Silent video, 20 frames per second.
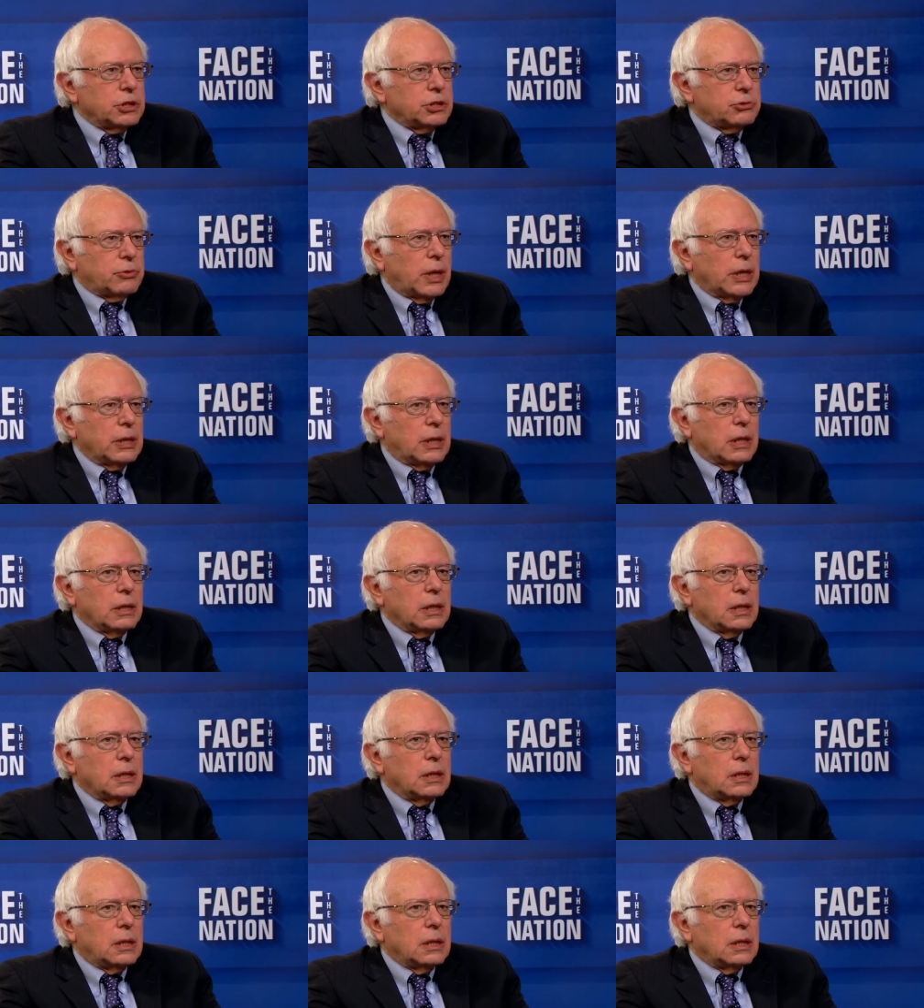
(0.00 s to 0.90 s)
is right. I
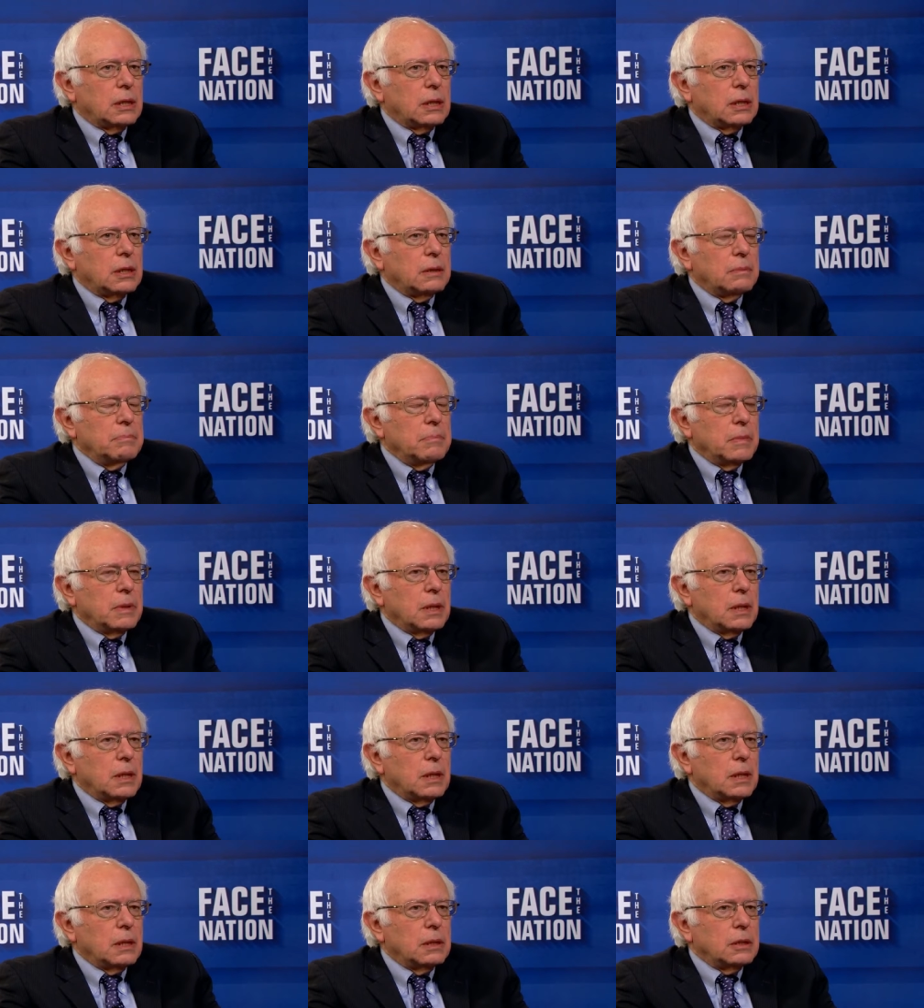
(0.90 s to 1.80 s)
think um,
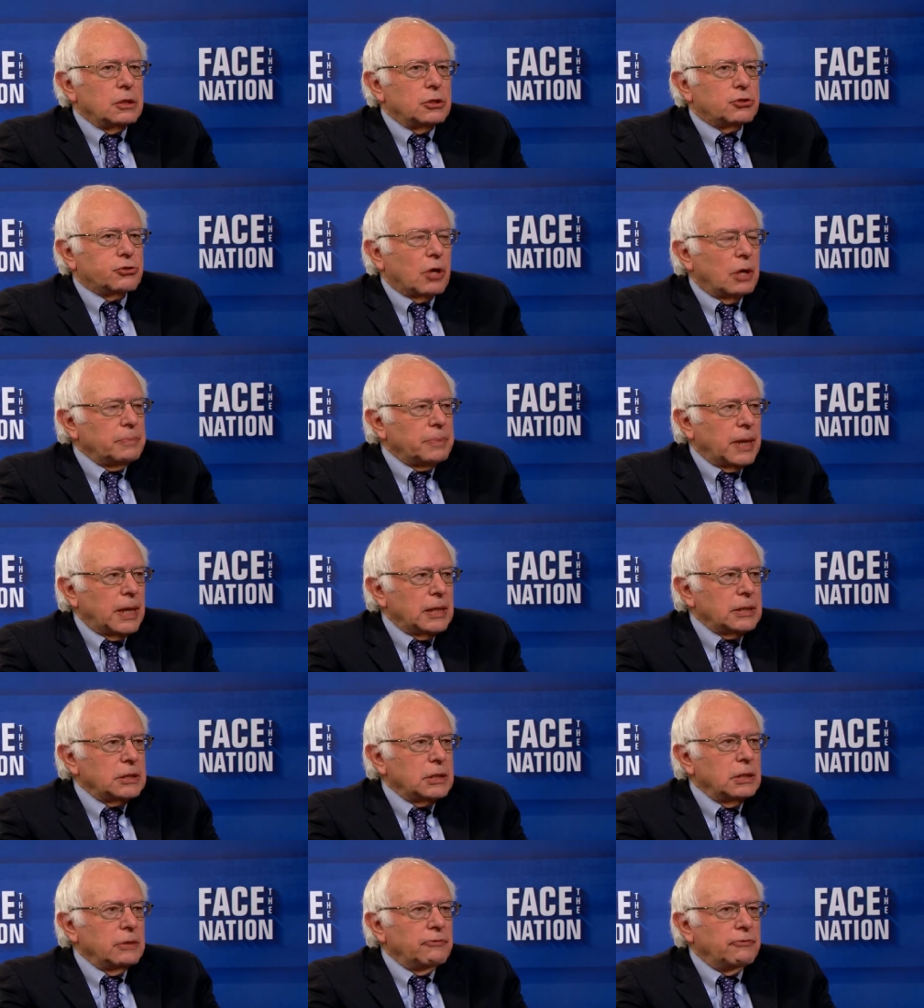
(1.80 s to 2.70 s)
uh, Trump
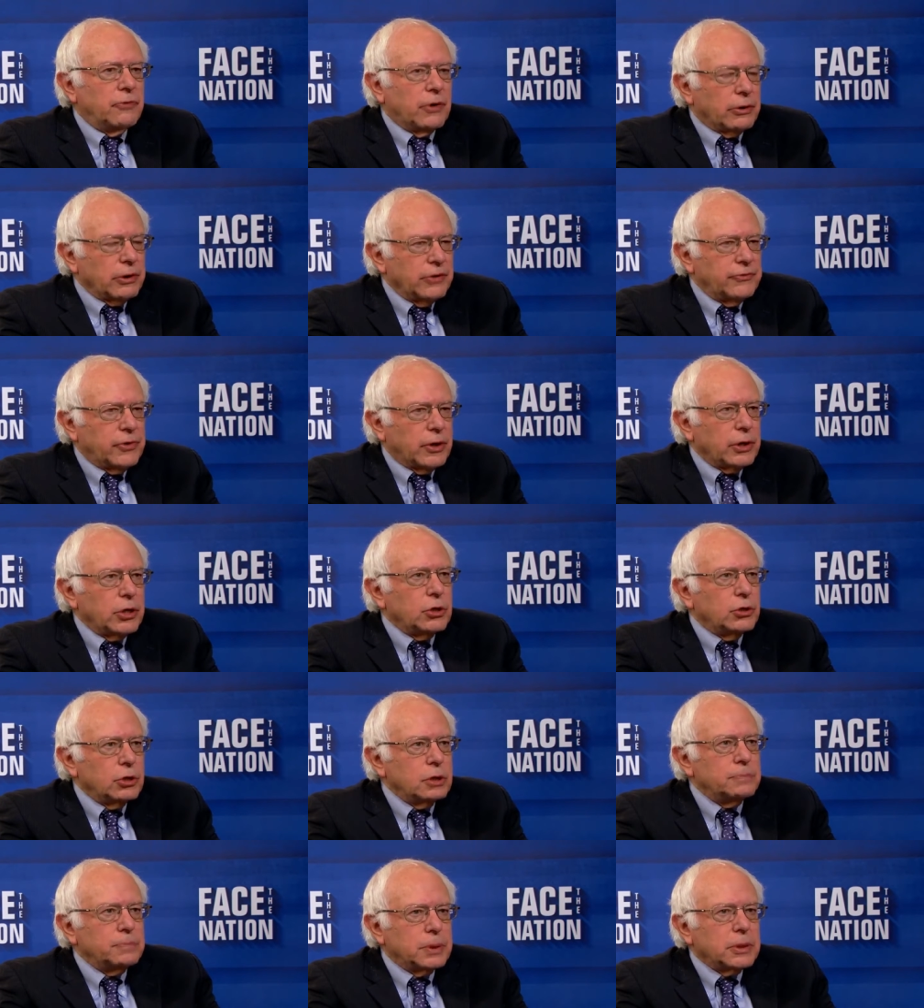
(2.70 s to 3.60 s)
has very, very
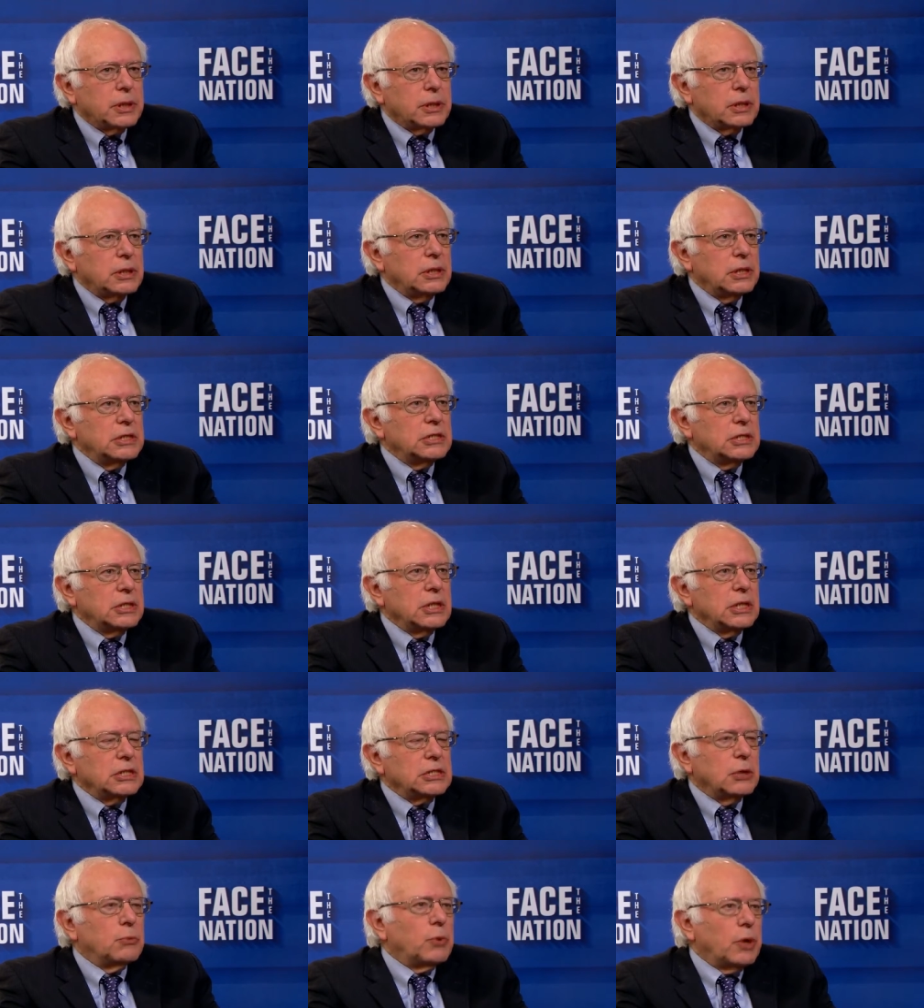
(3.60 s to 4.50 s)
good political
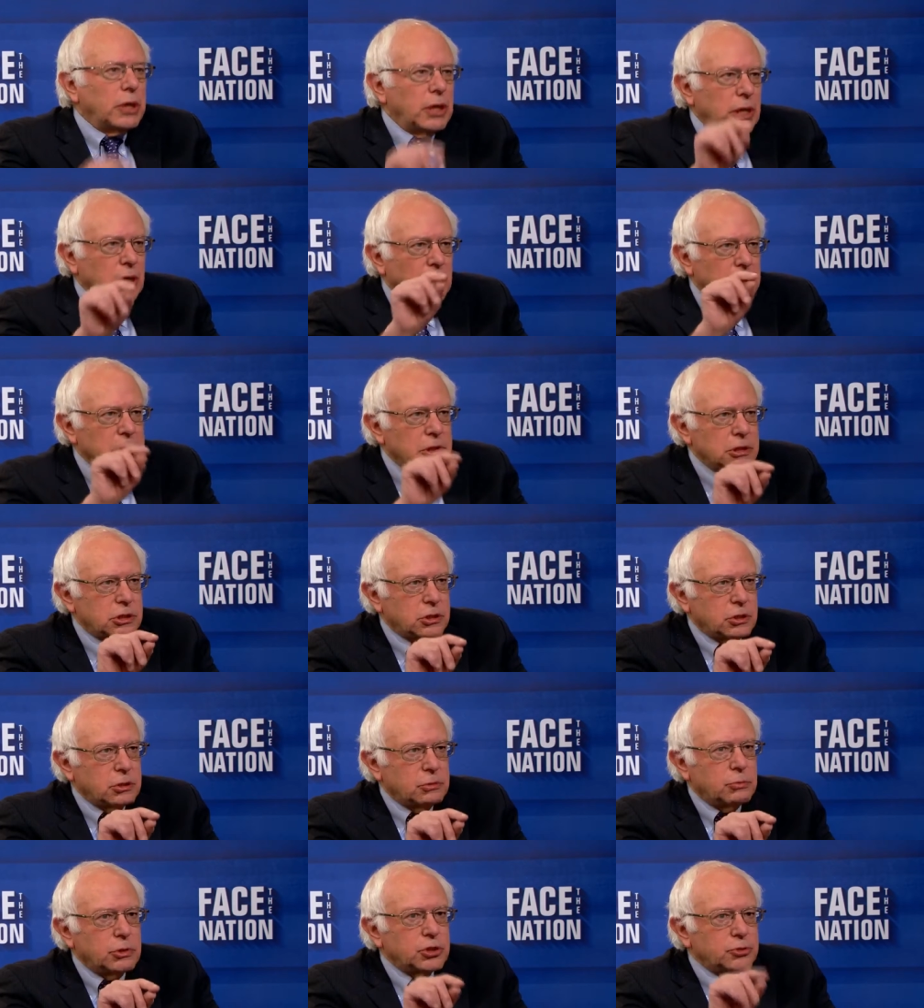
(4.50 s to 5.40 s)
instincts. And what he
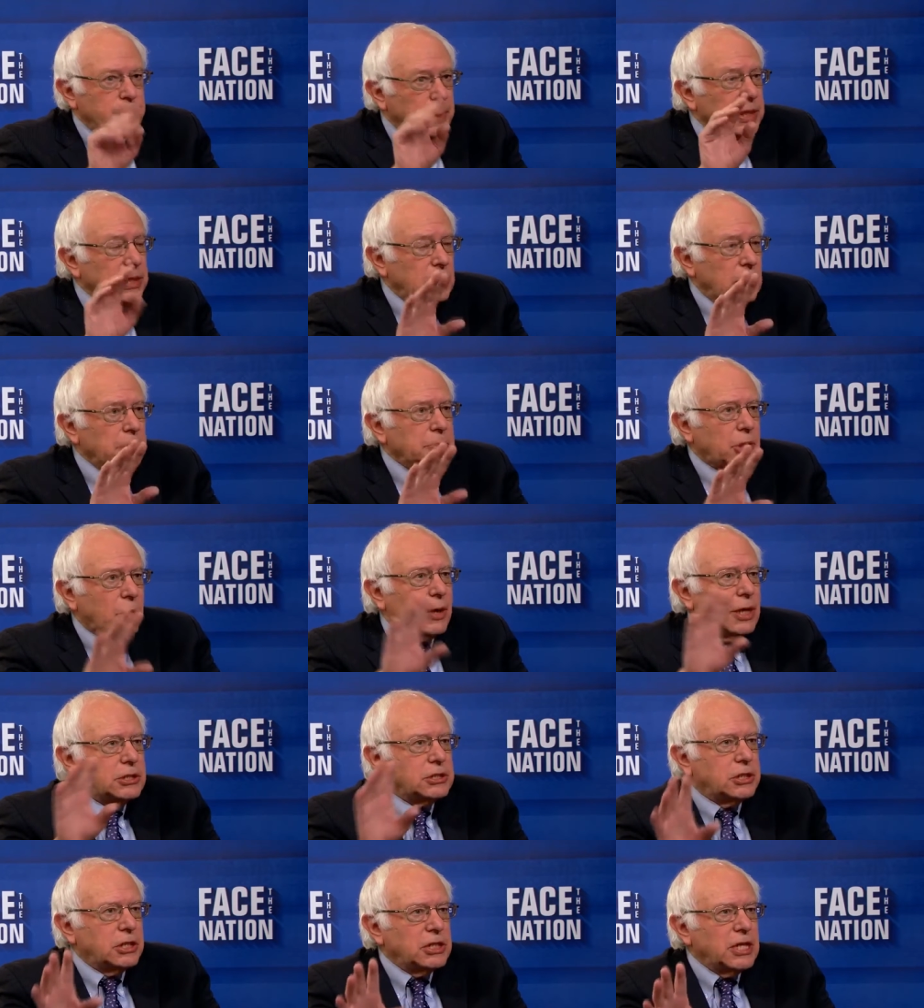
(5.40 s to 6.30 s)
understood, which many
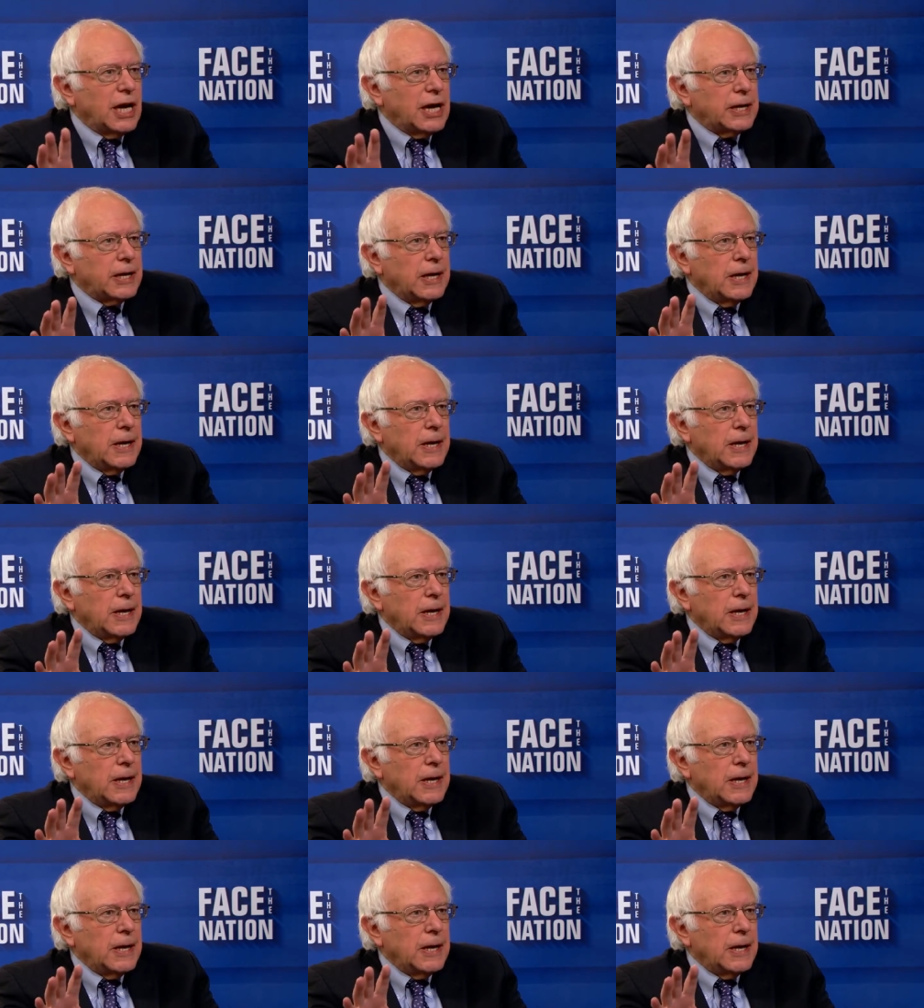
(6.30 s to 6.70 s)
Democrats did not,